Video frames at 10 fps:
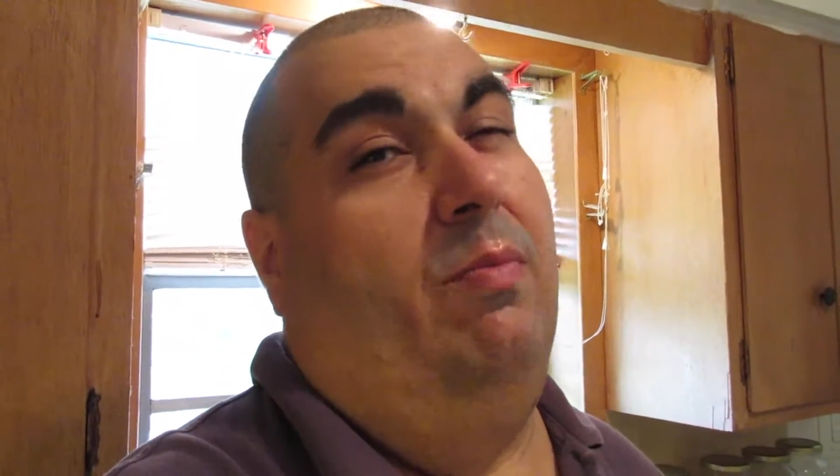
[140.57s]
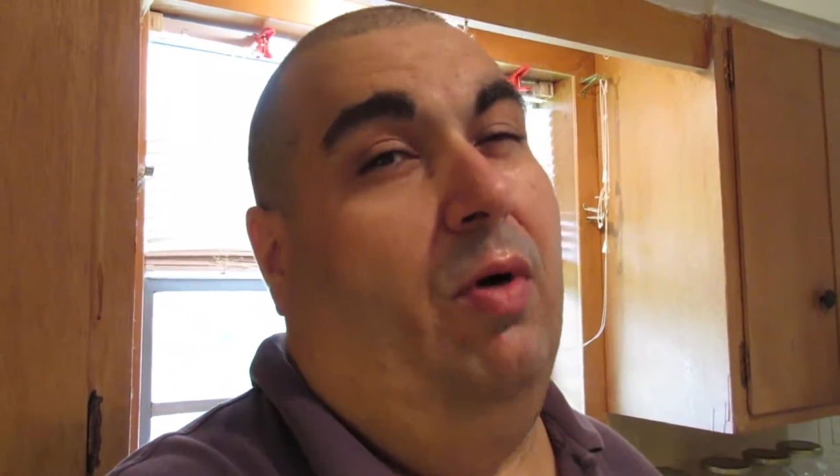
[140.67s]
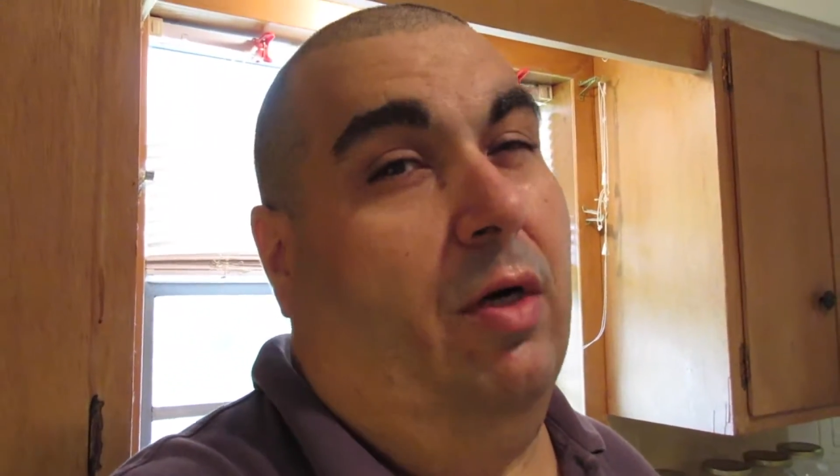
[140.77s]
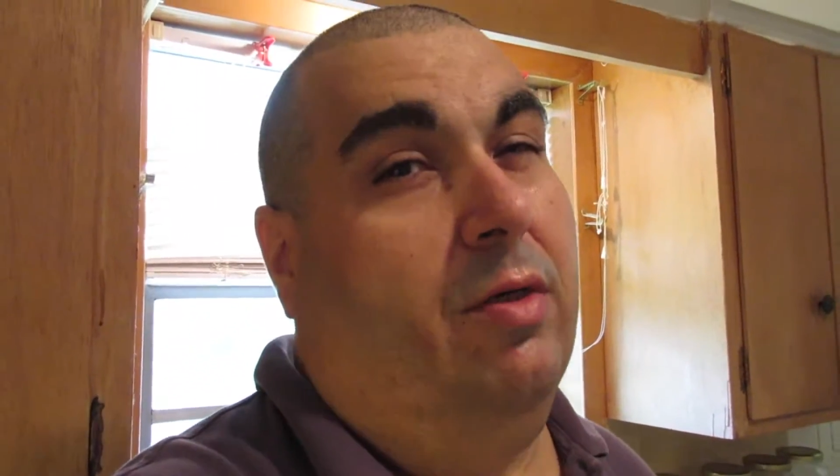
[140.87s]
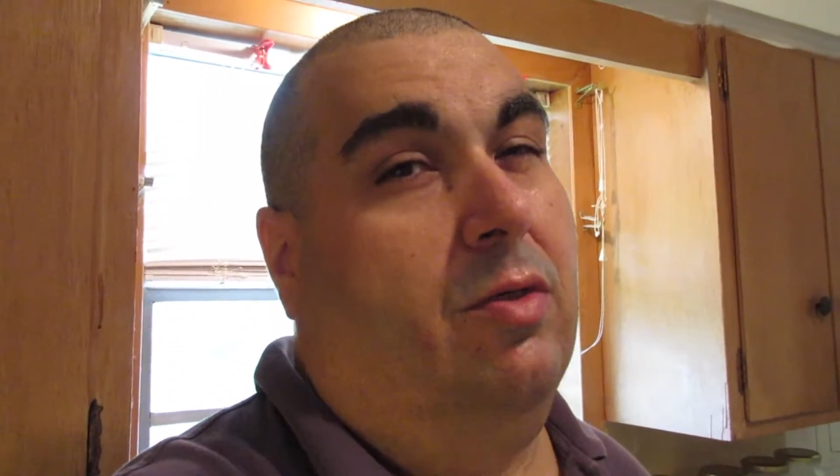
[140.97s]

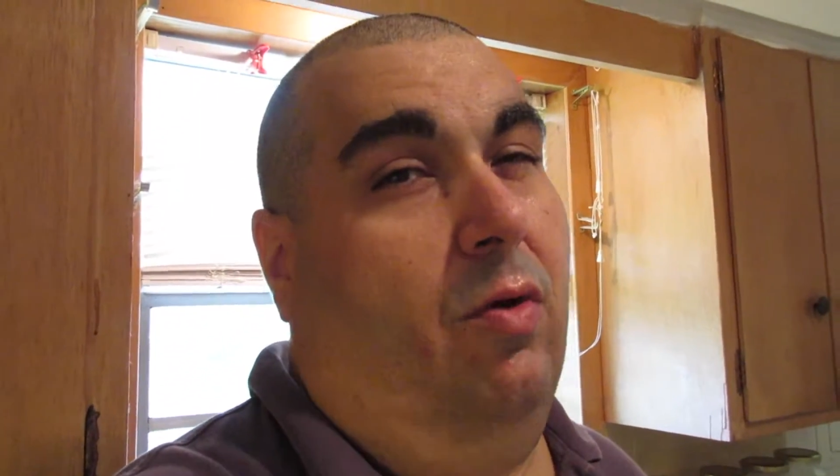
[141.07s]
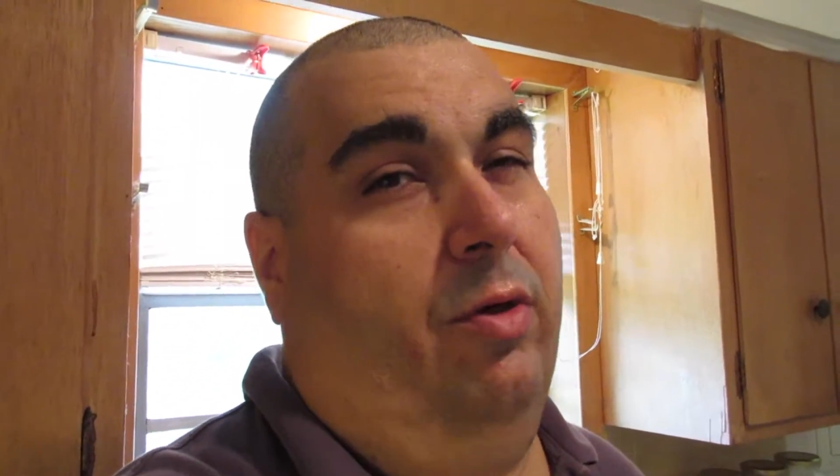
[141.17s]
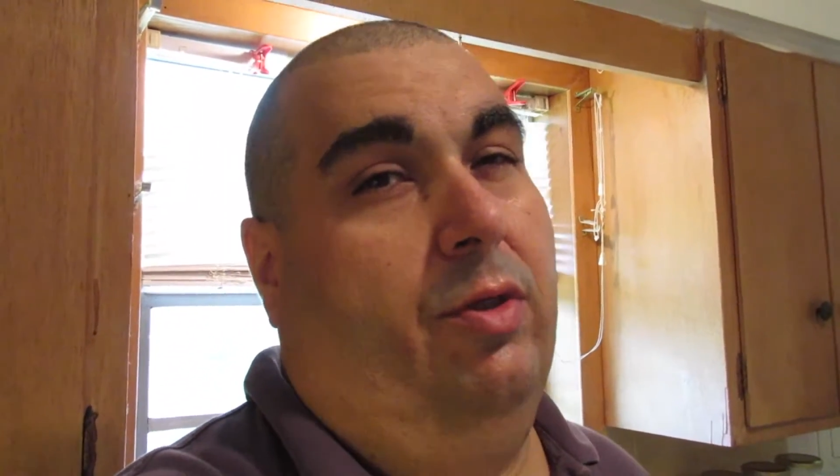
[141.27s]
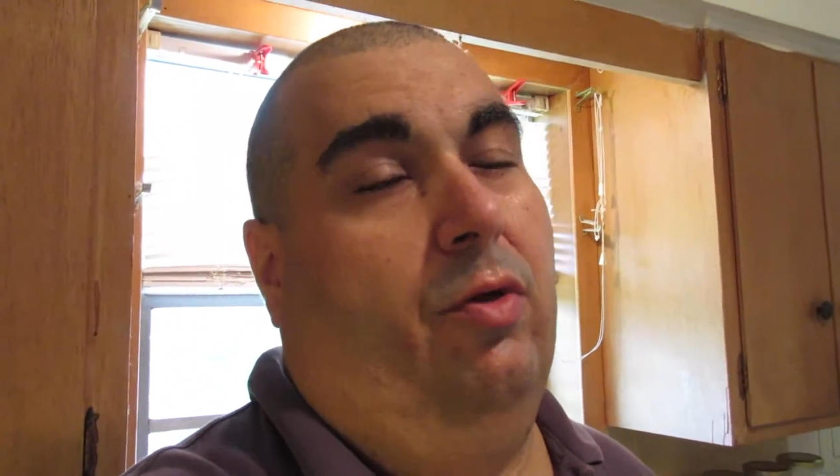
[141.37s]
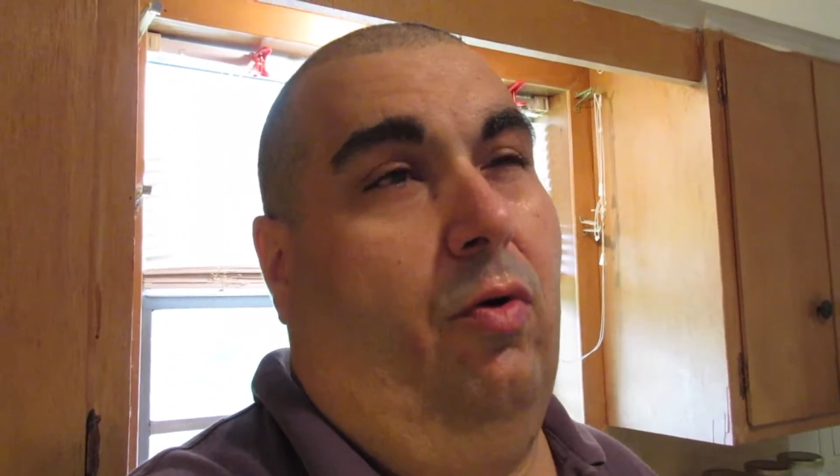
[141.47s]
bucks
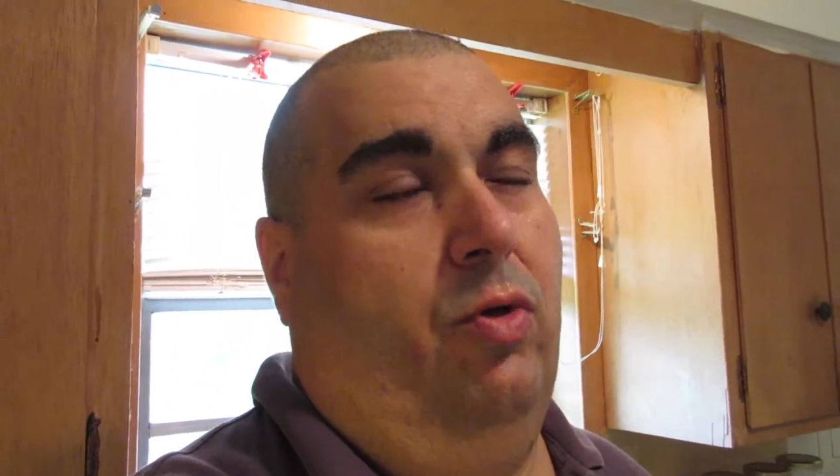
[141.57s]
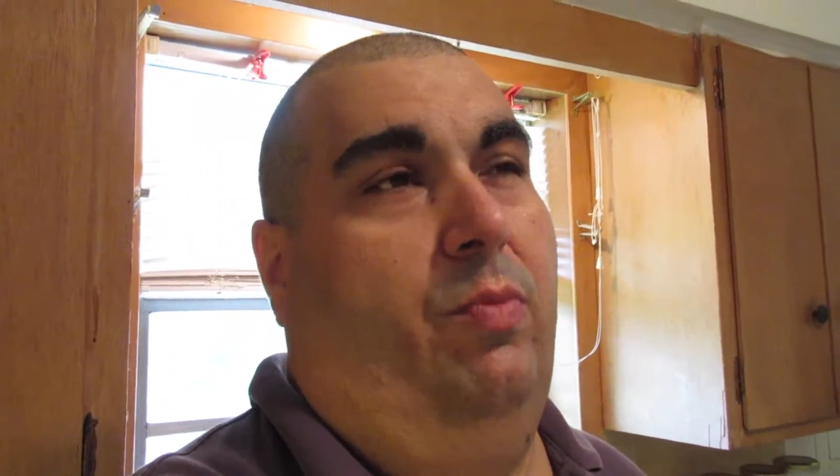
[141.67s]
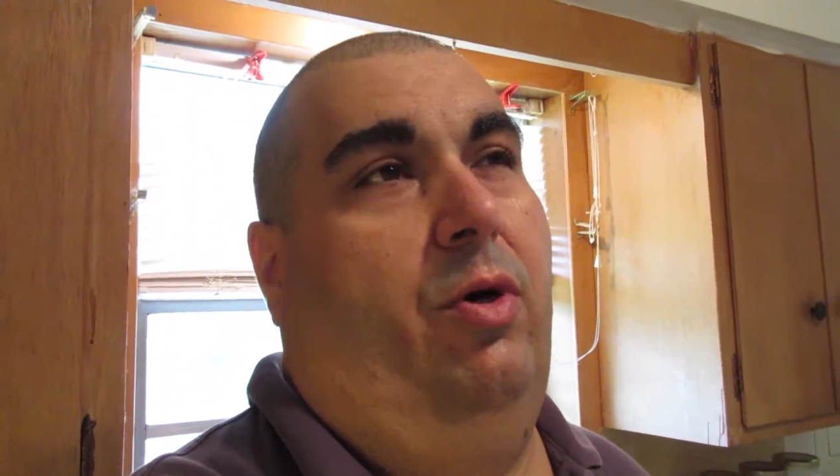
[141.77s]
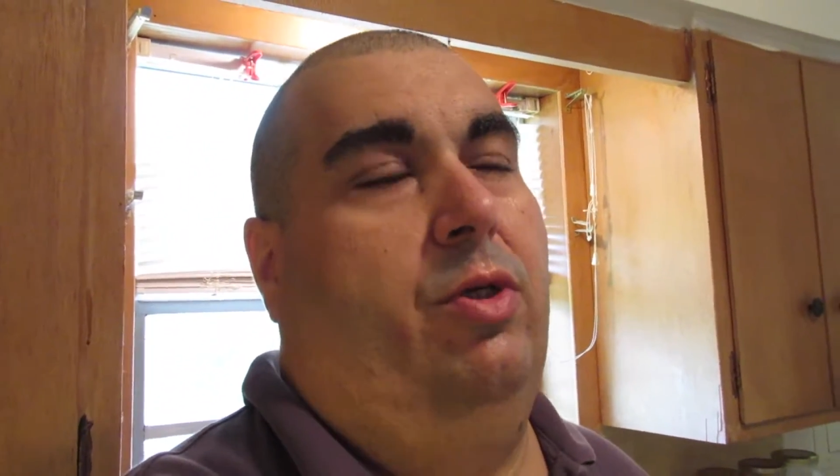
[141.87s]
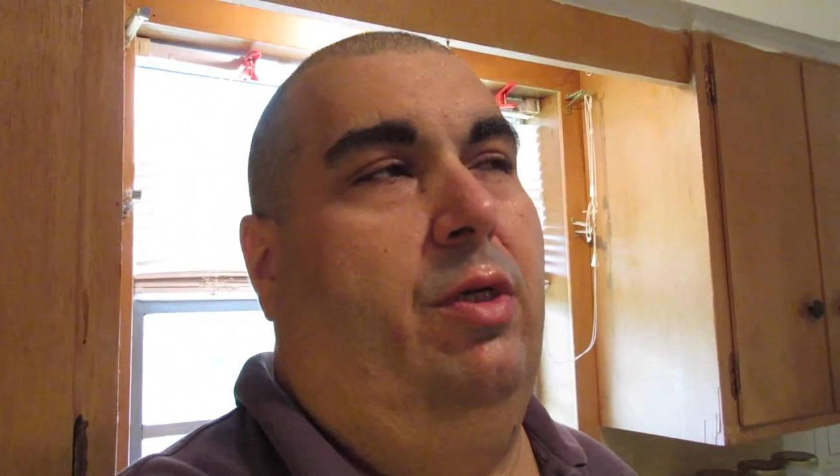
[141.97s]
onto the grocery
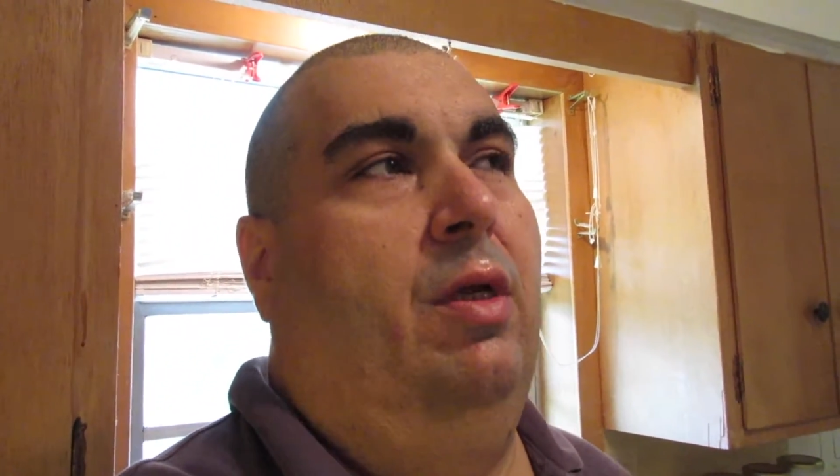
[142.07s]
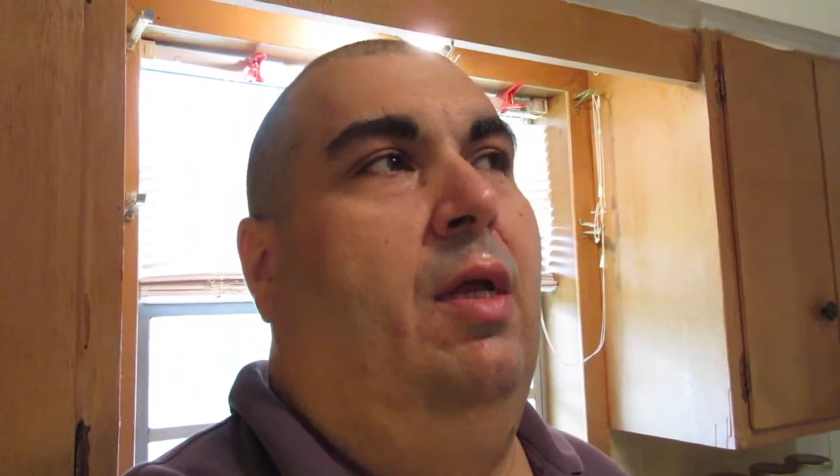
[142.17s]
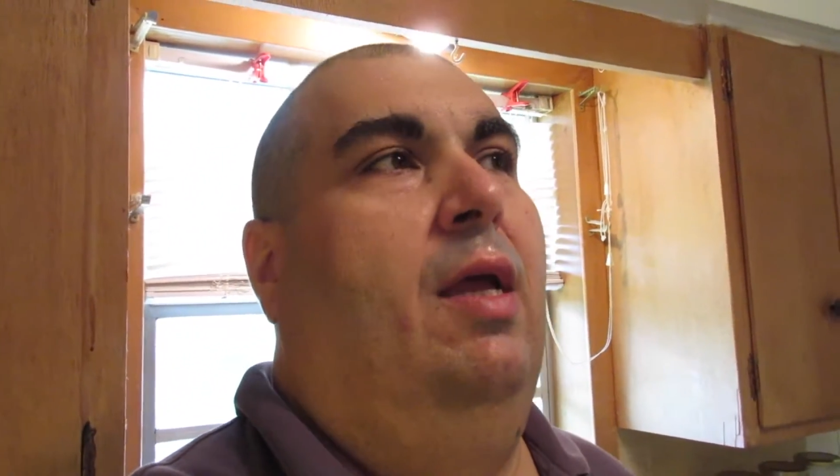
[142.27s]
budget.